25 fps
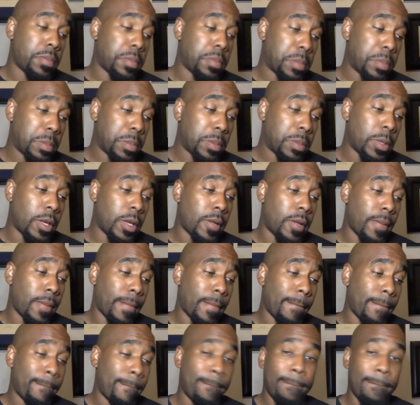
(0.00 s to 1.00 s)
Because he was
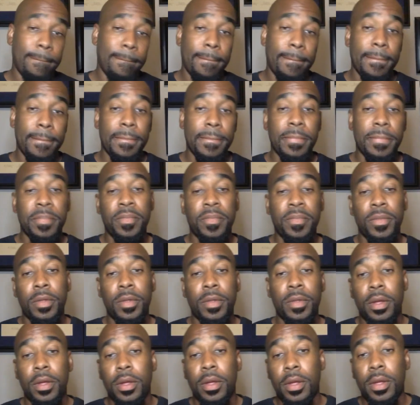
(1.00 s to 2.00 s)
never anything.